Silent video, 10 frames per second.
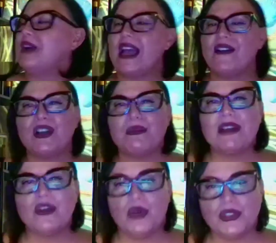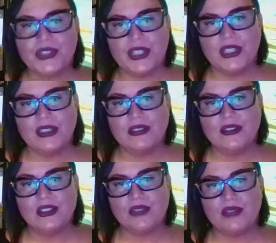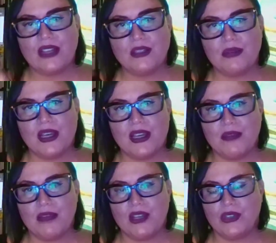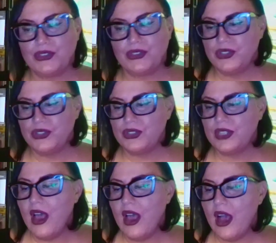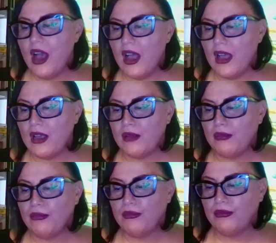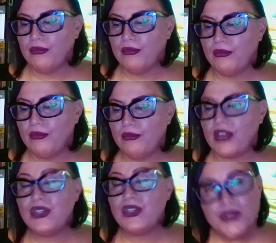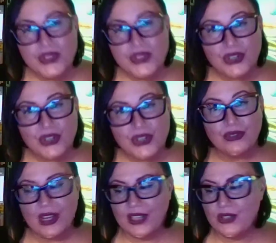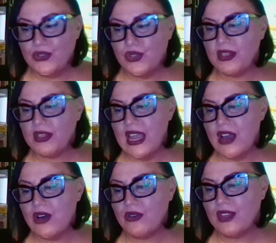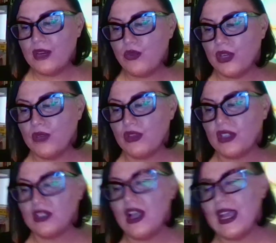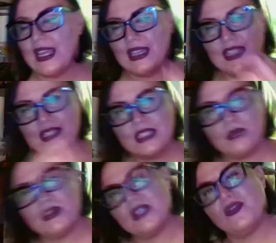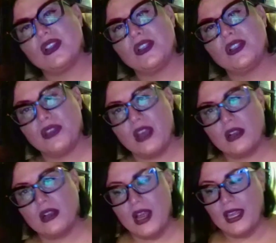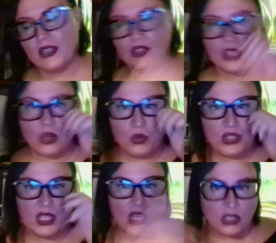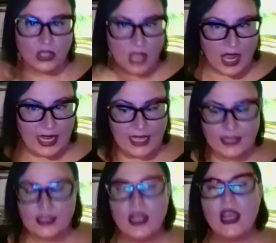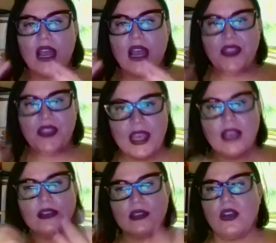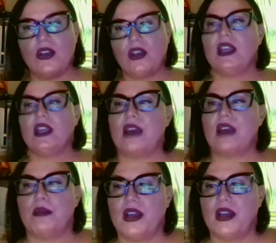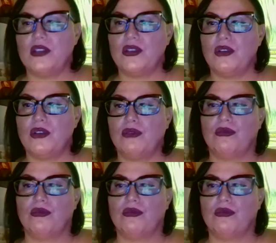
now I have it on my altar, surrounded by my crystals. Um, I used to, but now that I'm working with the client, this is specifically for that client. So with each client, at the end, they're going to get that pie stone.